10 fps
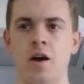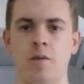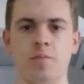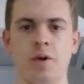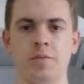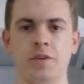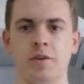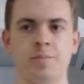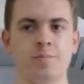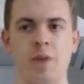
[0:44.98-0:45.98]

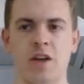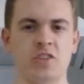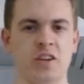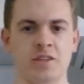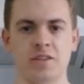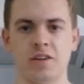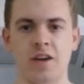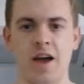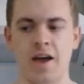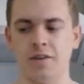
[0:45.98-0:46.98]
Birmingham,
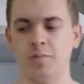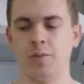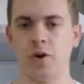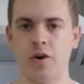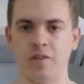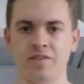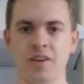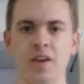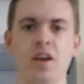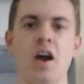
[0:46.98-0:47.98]
Manchester and Bath.
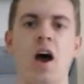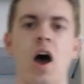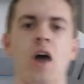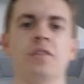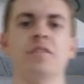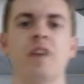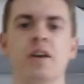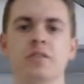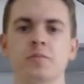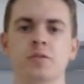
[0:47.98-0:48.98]
And the
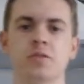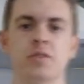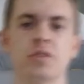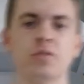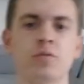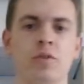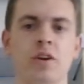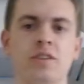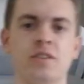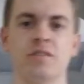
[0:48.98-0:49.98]
founder was doing a talk
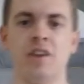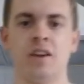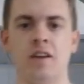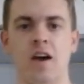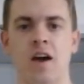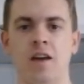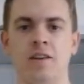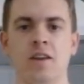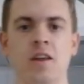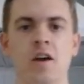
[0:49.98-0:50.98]
at this event, and
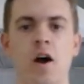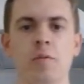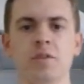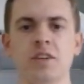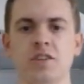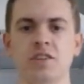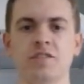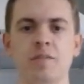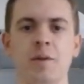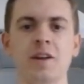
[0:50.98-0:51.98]
I was actually
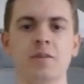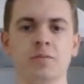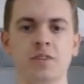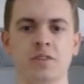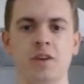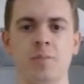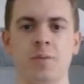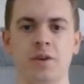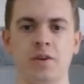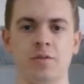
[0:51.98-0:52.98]
familiar with this
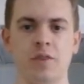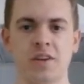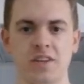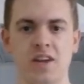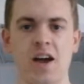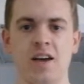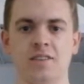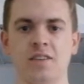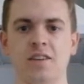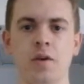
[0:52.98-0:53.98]
company already,
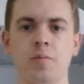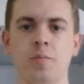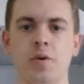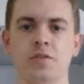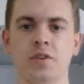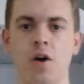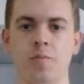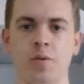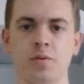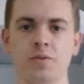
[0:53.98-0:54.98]
as they put
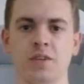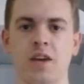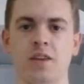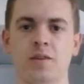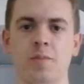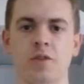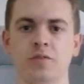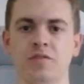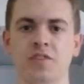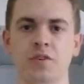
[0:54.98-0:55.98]
samples in the
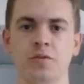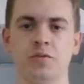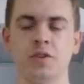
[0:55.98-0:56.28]
muscle food